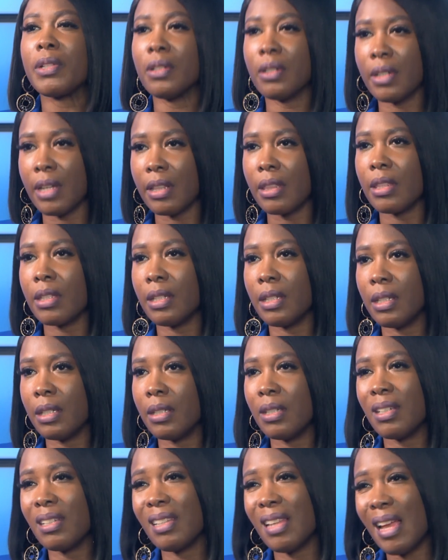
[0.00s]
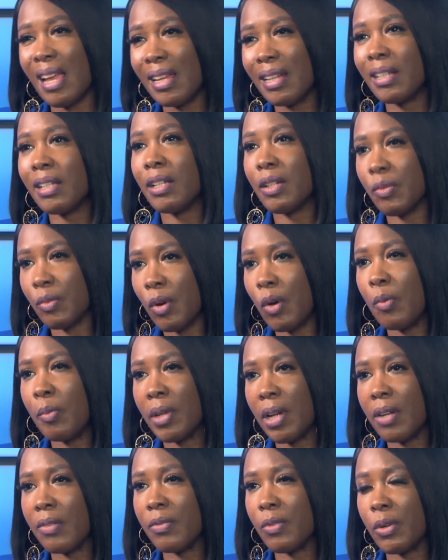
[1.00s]
we look at the decline in enrollment,
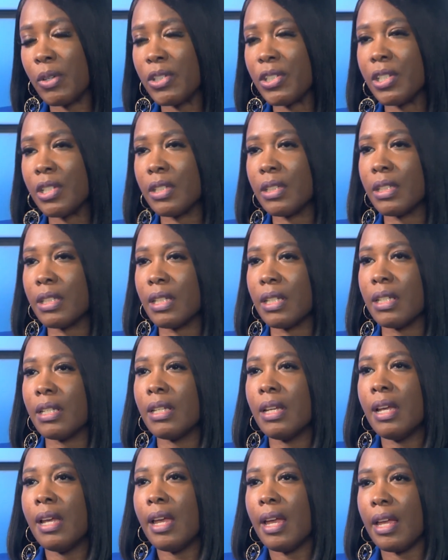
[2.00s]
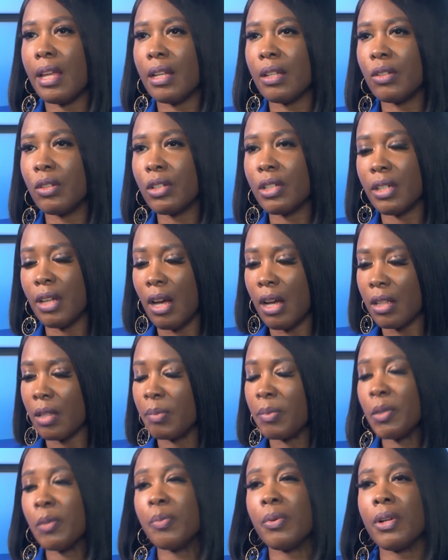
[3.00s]
unfortunately, and look uh, the
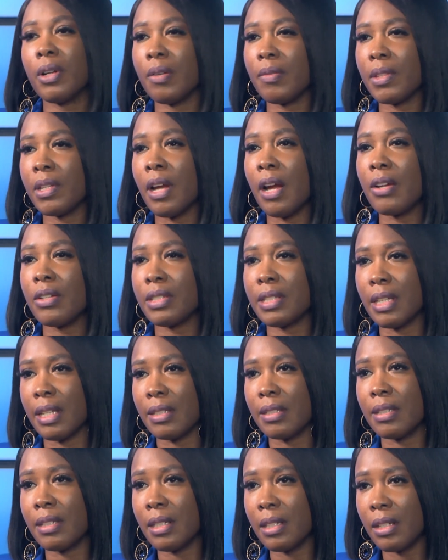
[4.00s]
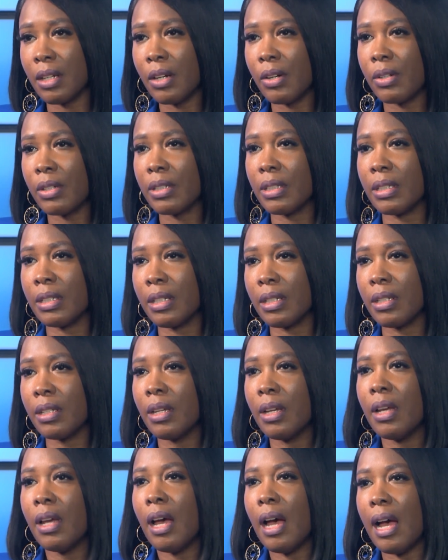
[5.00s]
blueprint of the RCSD currently,
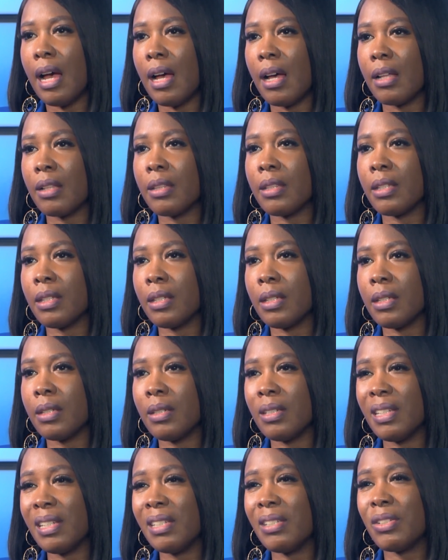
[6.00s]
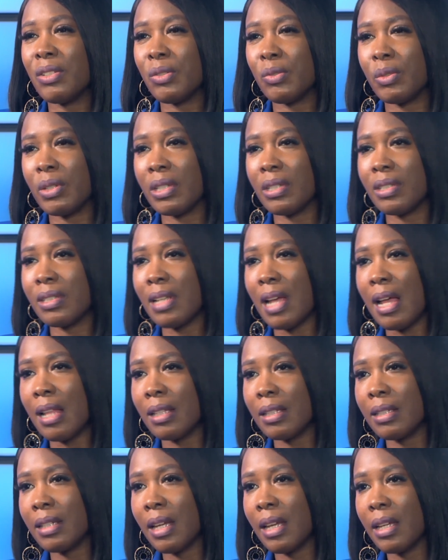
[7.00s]
uh, the need to
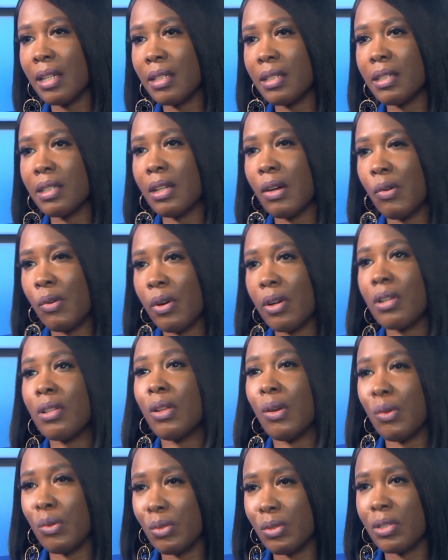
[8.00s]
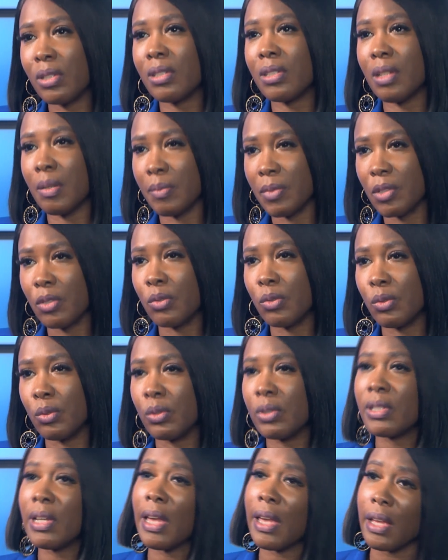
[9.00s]
consolidate or close some
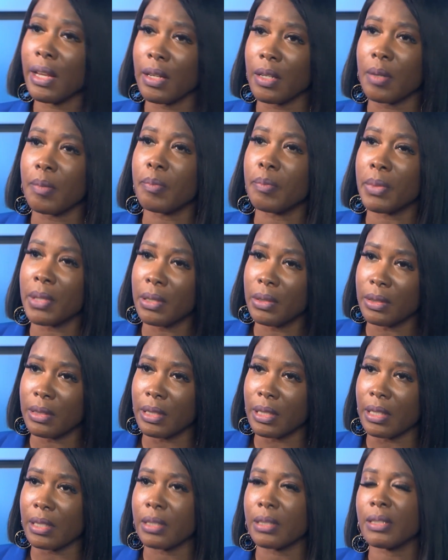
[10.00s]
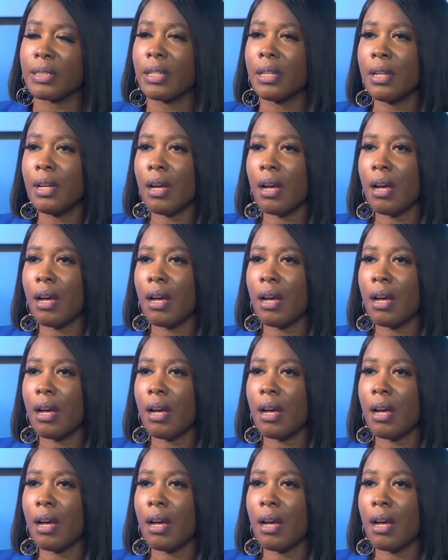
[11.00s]
schools and buildings